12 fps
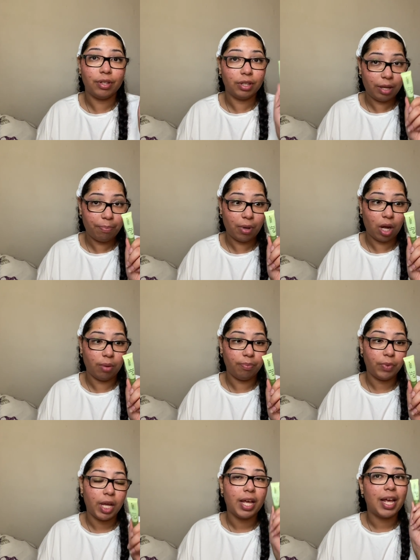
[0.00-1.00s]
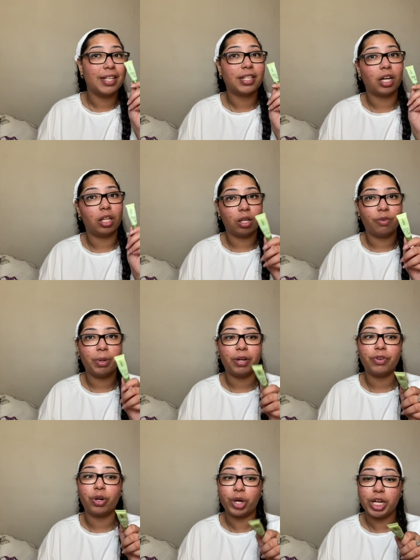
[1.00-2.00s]
lip balm. It's got a little bit of
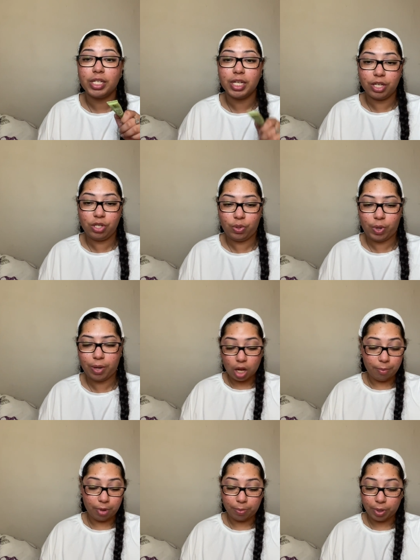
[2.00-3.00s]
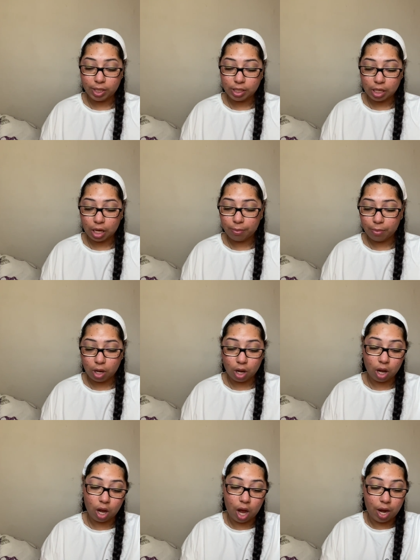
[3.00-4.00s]
a green tint to it. I'm gonna put some
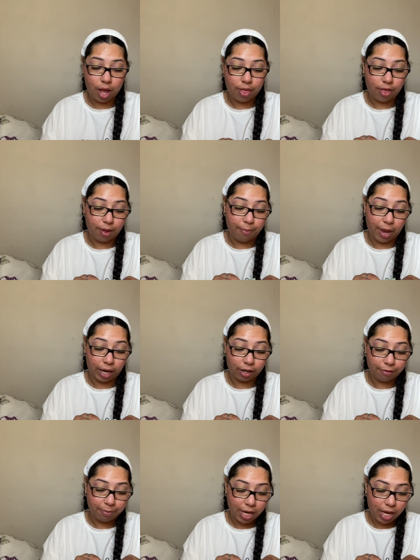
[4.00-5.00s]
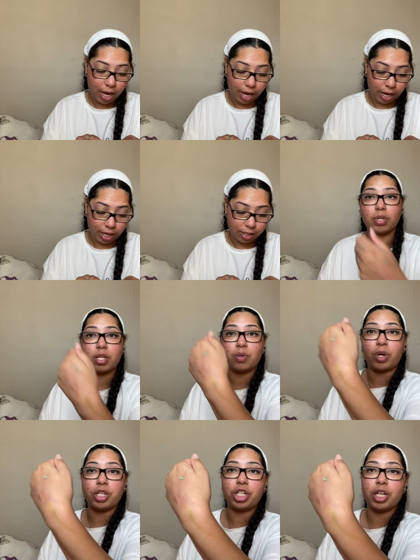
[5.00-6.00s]
on the back of my hand. That's
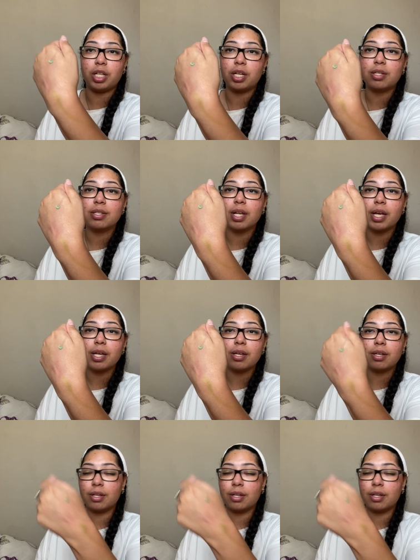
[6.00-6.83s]
what she looks like.